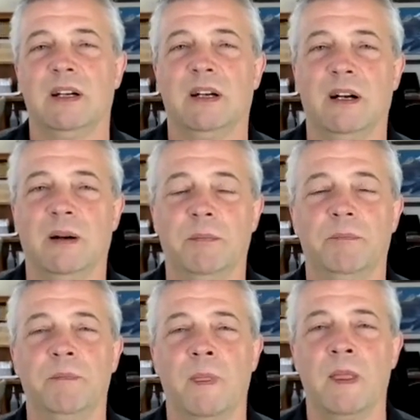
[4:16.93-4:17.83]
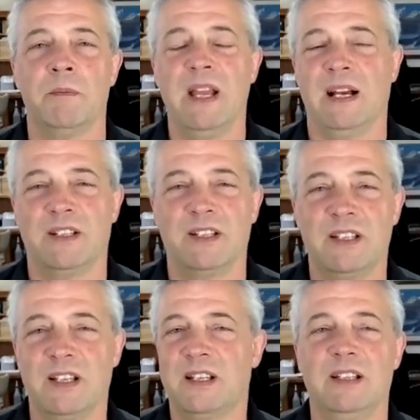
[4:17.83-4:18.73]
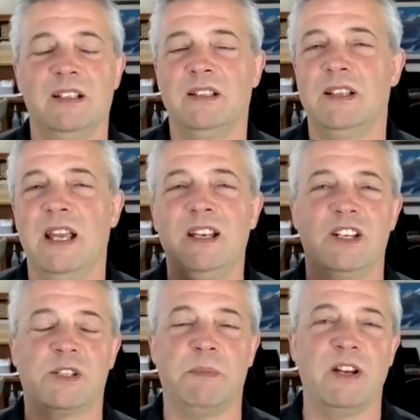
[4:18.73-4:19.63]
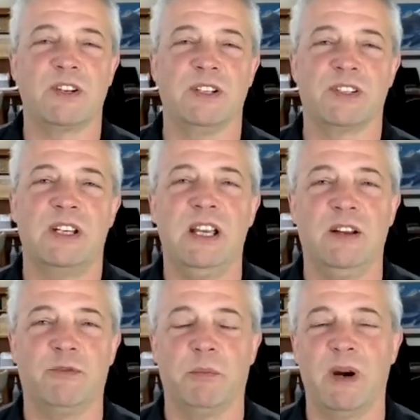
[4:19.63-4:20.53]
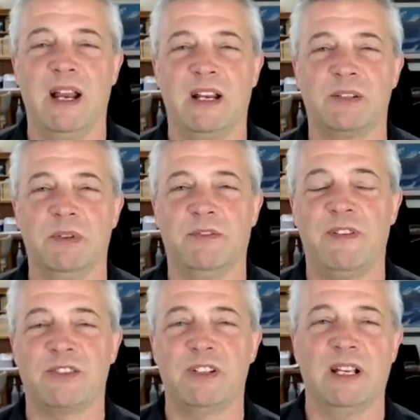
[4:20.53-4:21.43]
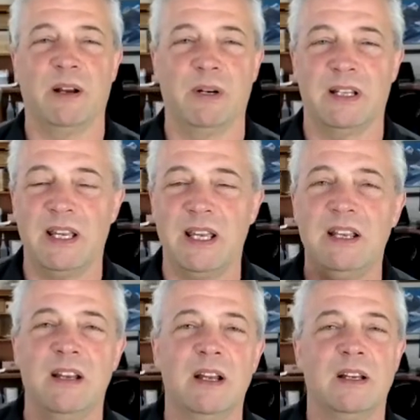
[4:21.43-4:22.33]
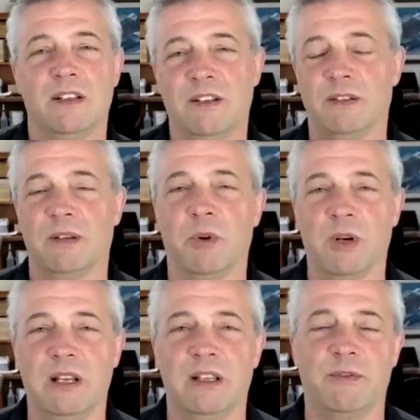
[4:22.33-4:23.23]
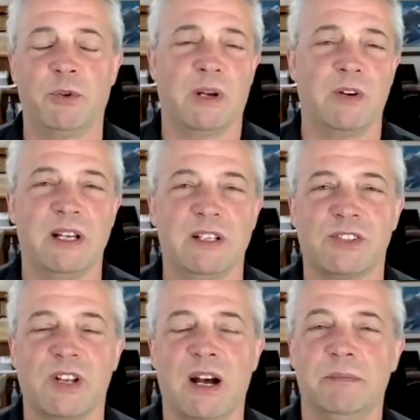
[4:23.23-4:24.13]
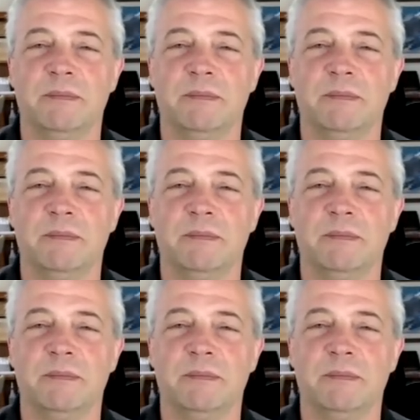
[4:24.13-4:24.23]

But yeah, the heat dissipation is key for brakes, and the faster you get rid of the heat, the quicker you can stop.